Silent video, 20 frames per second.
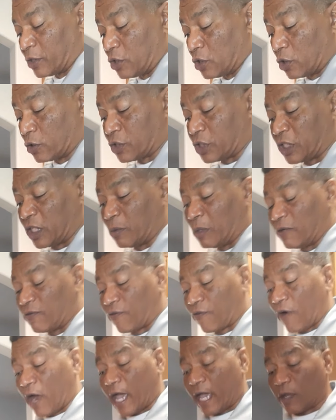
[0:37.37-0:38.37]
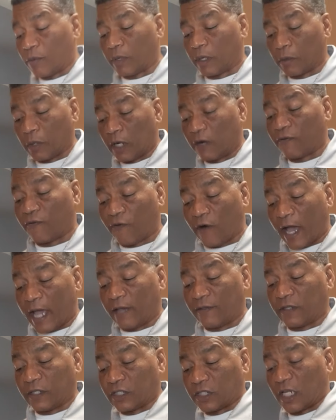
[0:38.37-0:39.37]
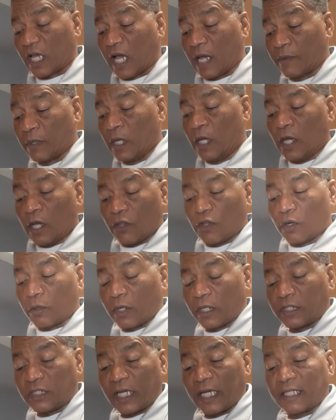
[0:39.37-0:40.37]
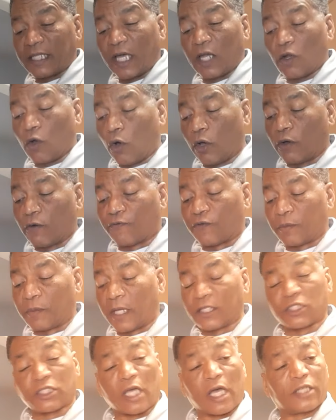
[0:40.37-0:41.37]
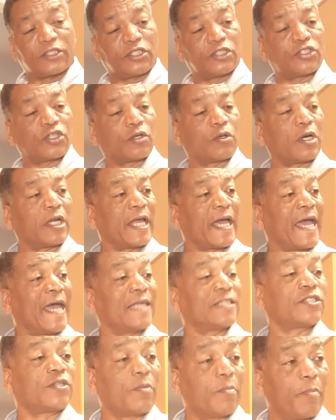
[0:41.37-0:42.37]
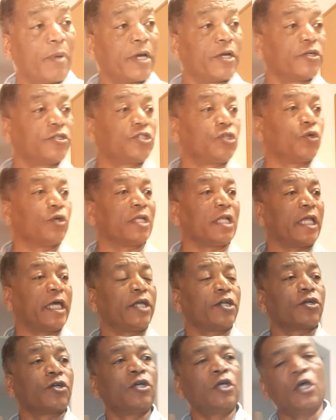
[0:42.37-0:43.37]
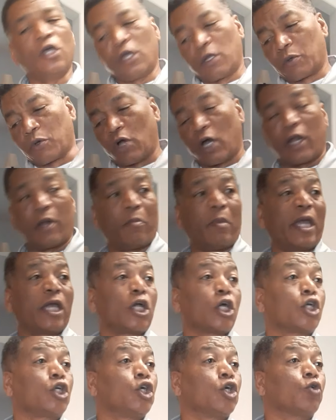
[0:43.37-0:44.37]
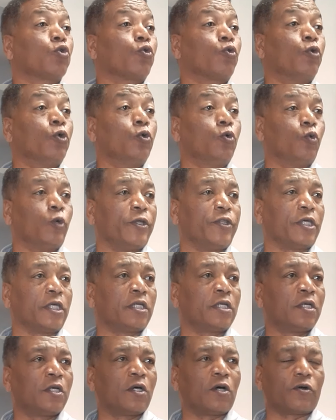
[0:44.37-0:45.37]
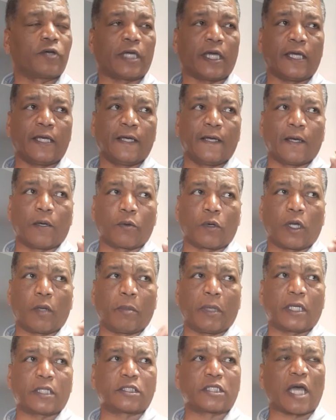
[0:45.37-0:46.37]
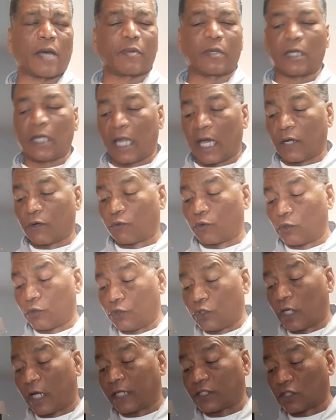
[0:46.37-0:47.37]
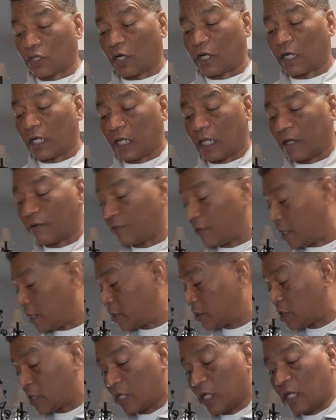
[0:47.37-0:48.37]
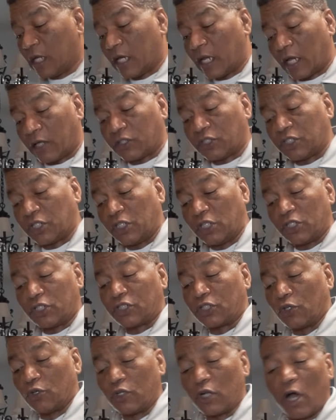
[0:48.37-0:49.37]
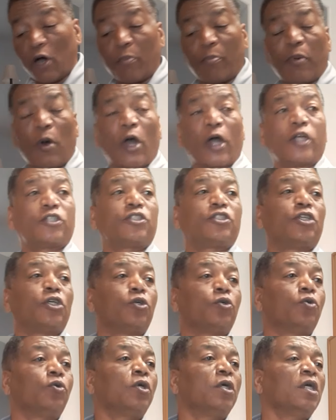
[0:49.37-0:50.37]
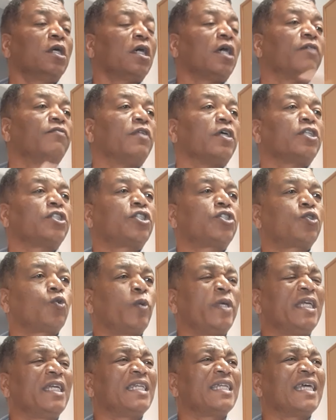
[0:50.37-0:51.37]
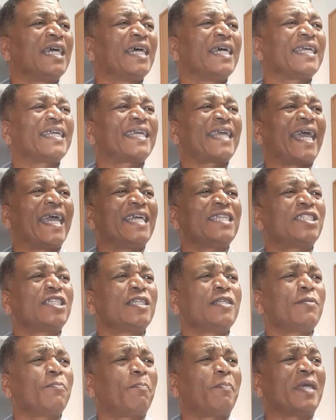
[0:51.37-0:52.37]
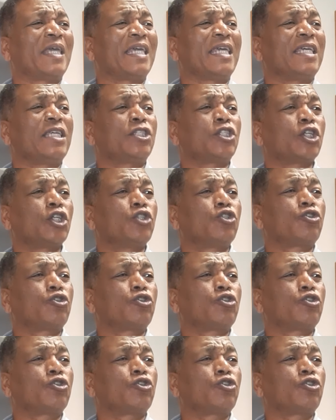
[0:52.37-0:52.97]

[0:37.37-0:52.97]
you don't see me fry it, but I'm gonna fry it this time. Then I'm gonna take that oil from that sausage. I'm gonna add some butter to it later, and I'm gonna make a good roux with it. Okay, I'm gonna make a top of the line roux. You guys are gonna love this, and I'll see you soon on part 2 of the sweet Cajun peas and